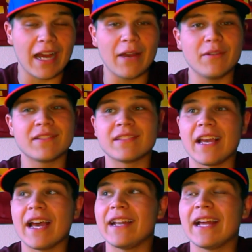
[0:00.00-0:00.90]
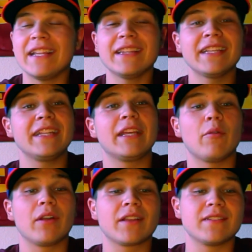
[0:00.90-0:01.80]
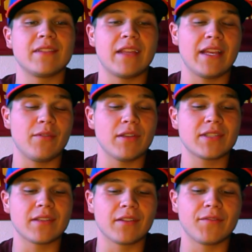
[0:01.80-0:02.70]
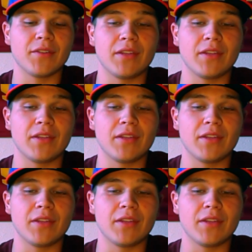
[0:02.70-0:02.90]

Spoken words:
I was sad. I didn't think he'd get one because at US Soda Field,